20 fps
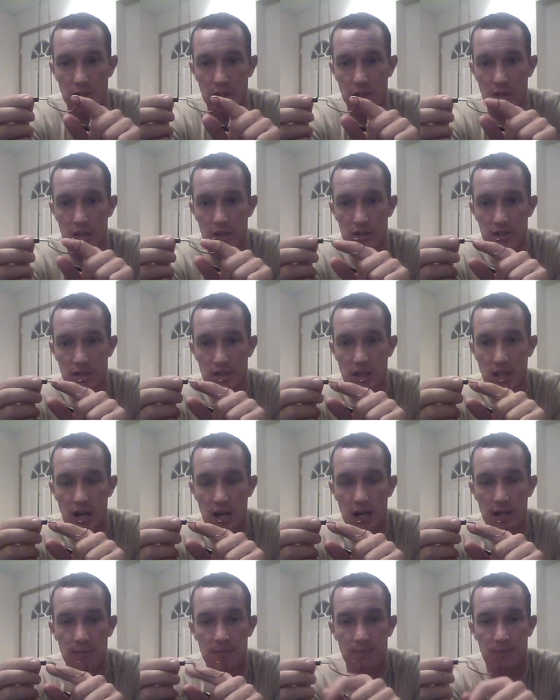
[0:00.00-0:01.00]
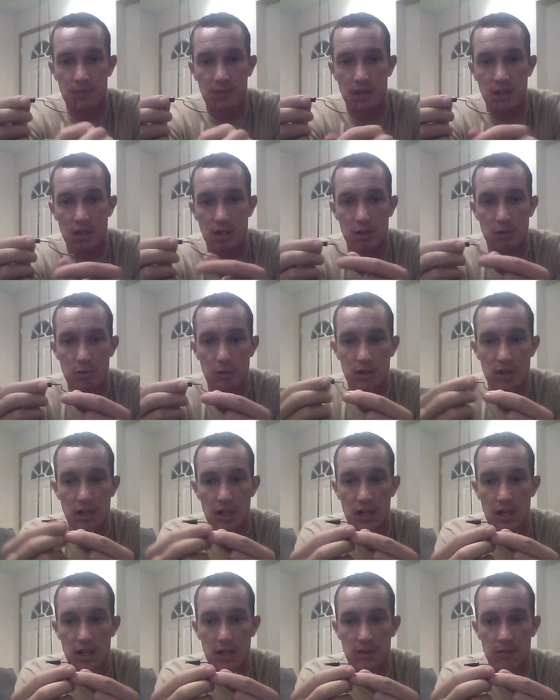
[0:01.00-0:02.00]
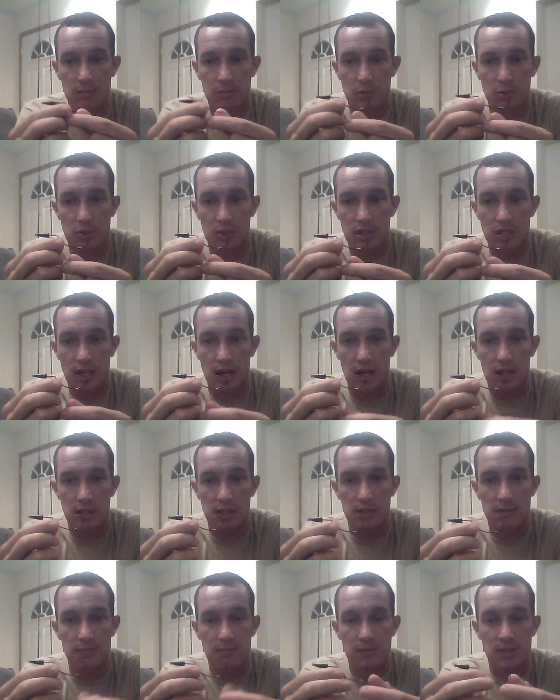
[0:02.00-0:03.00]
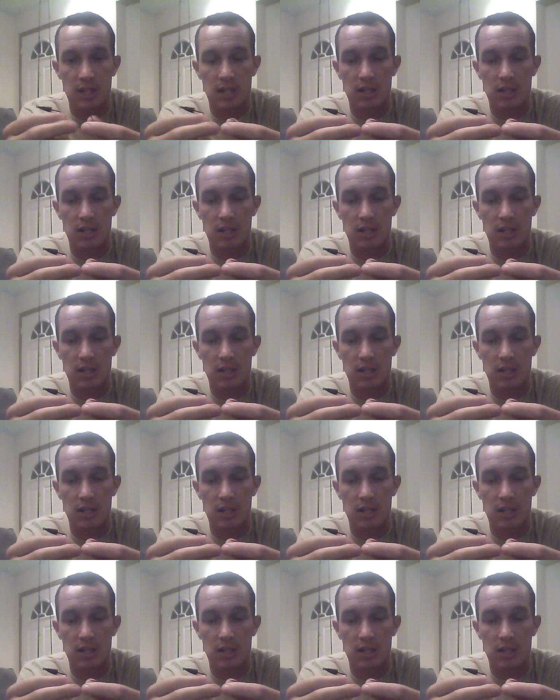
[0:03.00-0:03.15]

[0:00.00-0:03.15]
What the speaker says: Hook is in line with the head, with the eyelet.